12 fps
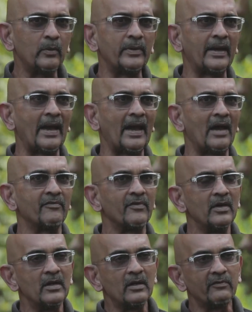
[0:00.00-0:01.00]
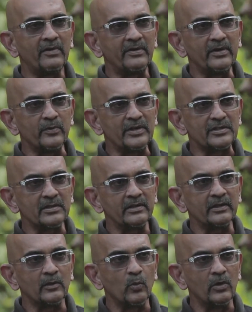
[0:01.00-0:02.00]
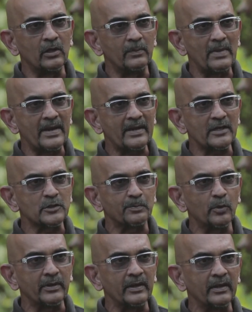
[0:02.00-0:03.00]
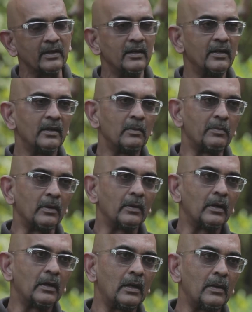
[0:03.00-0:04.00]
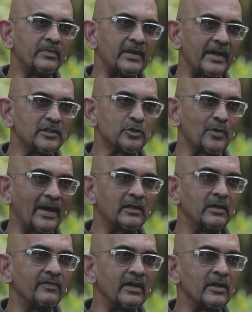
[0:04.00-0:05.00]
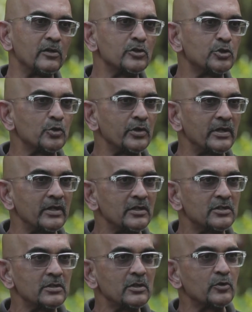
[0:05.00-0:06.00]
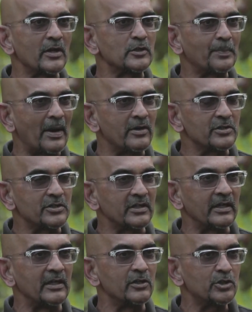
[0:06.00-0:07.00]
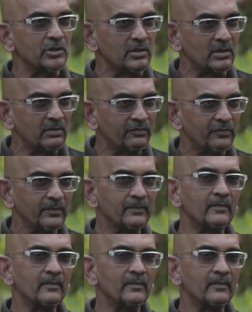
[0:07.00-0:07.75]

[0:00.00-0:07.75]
We have very recently the World Bank has putting the Extractive Industries Transparency Initiative.